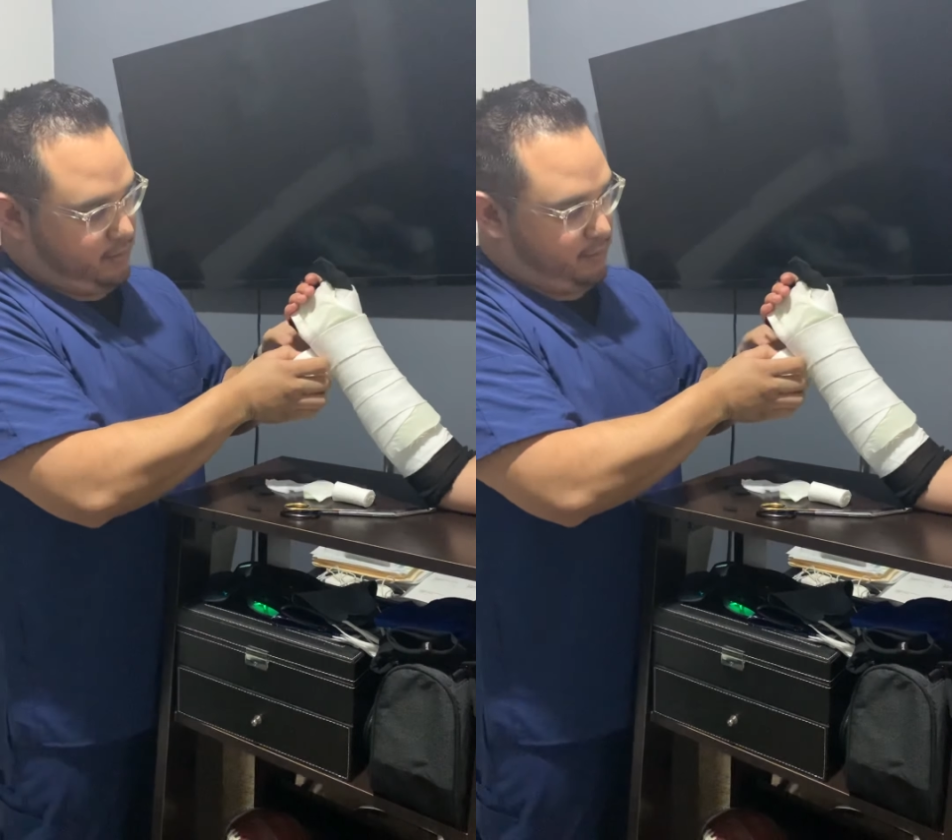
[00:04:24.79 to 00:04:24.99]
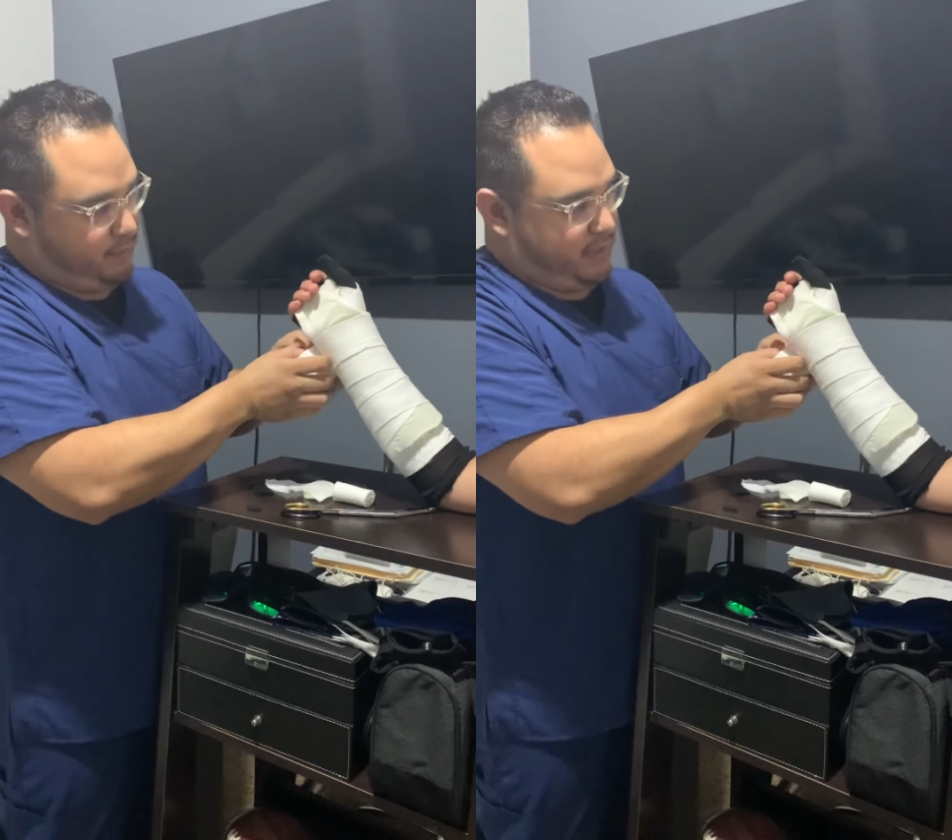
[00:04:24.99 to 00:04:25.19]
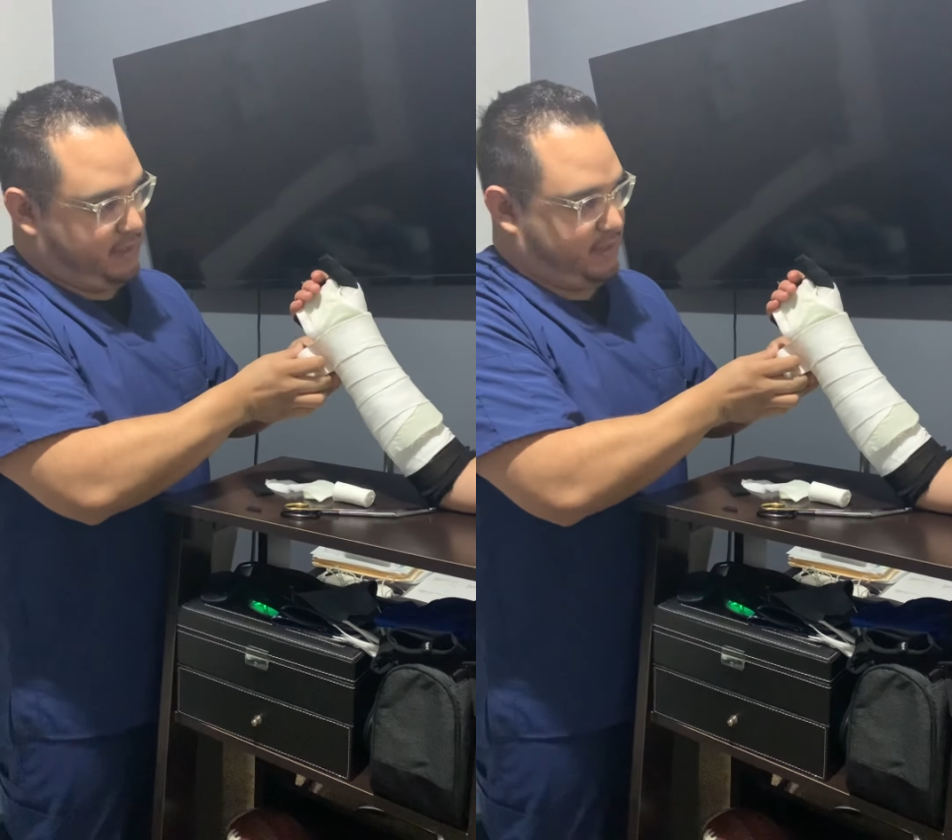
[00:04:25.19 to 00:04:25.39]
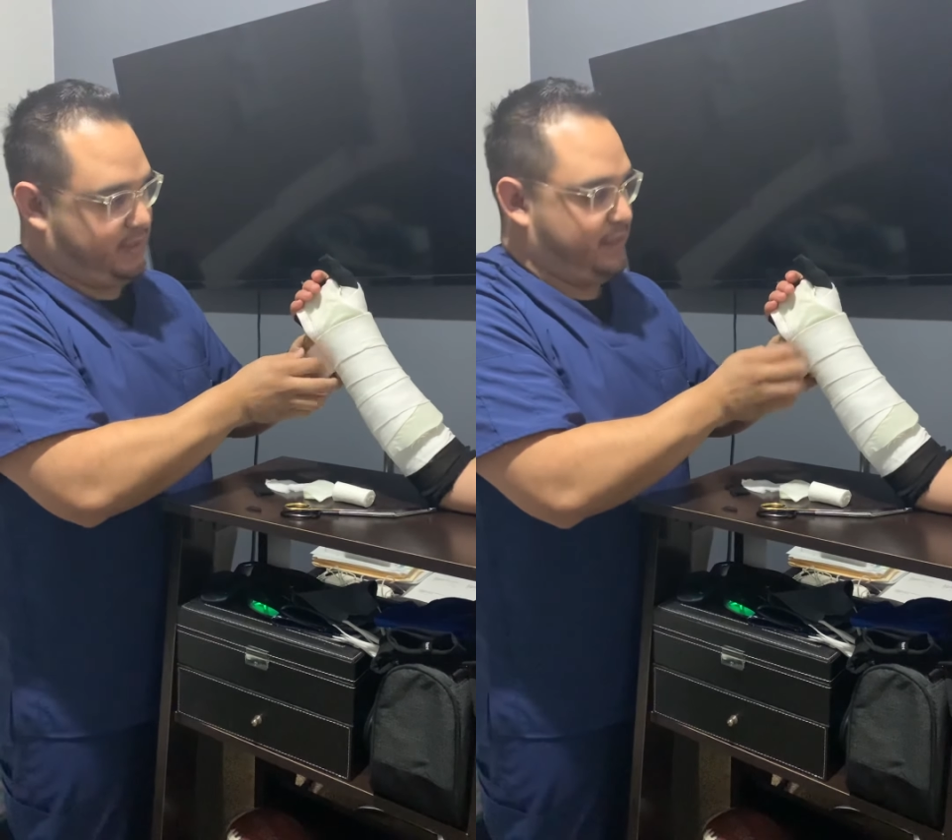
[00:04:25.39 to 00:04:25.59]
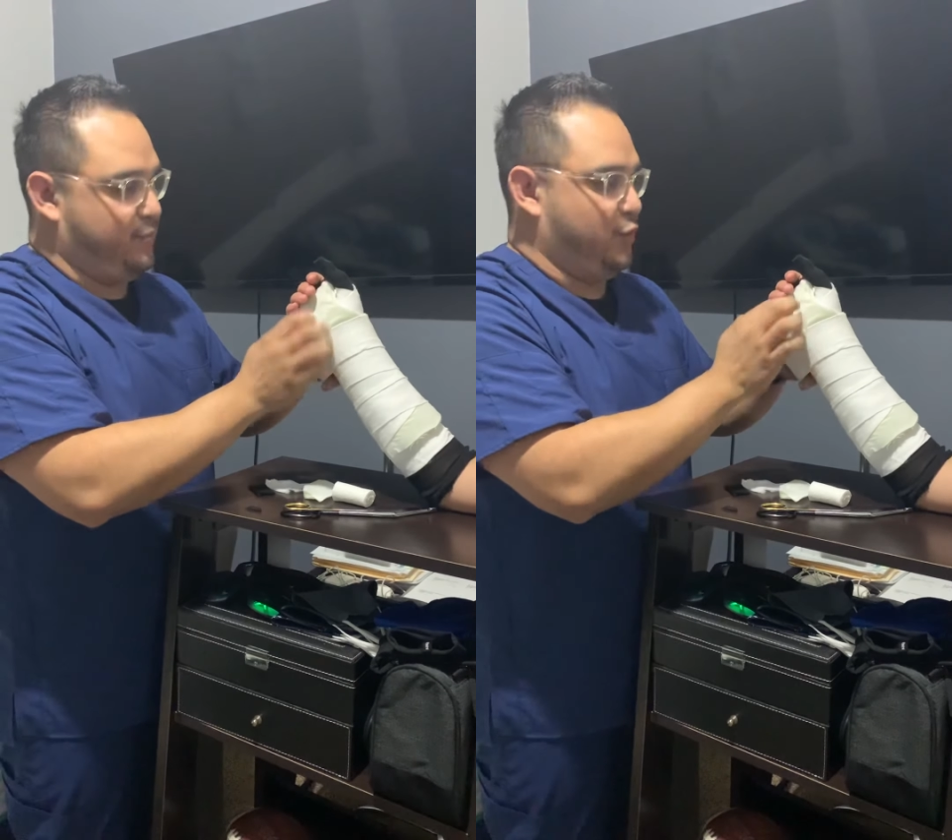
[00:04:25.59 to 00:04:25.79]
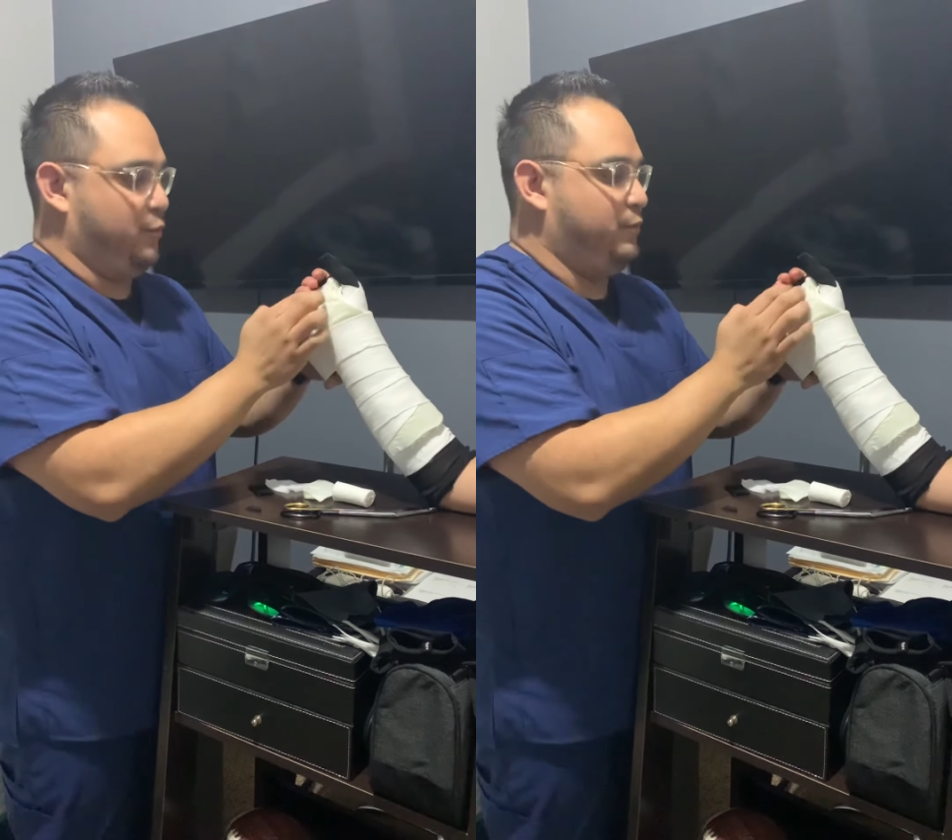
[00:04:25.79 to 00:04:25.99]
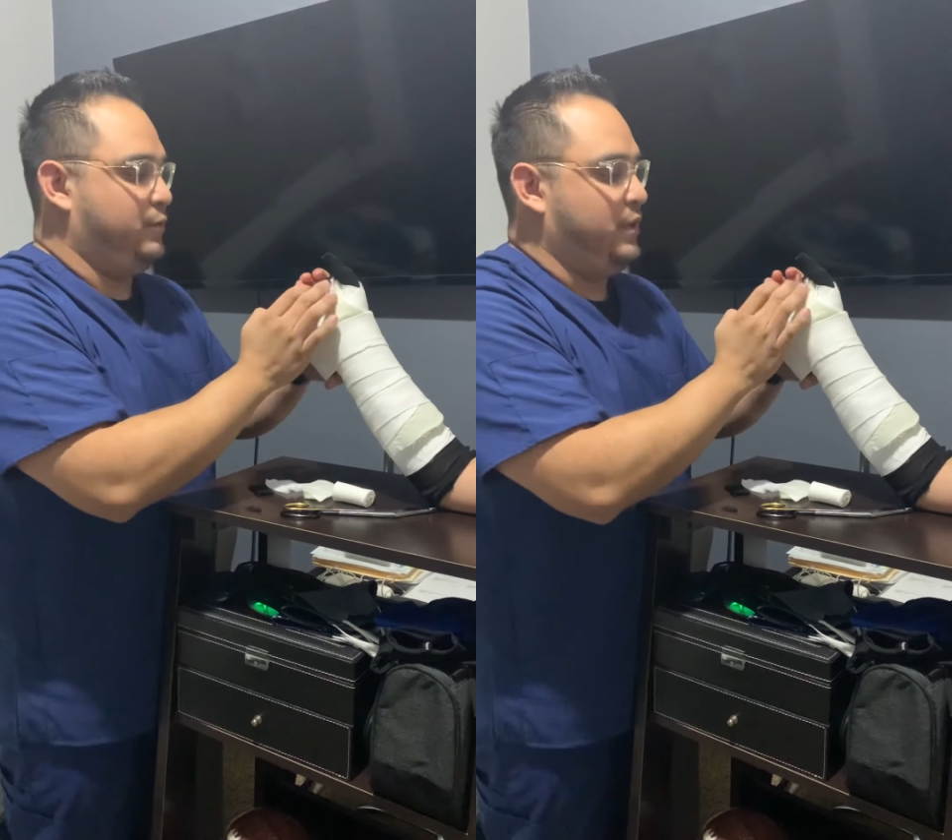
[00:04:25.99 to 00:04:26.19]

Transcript: the wrist doesn't move.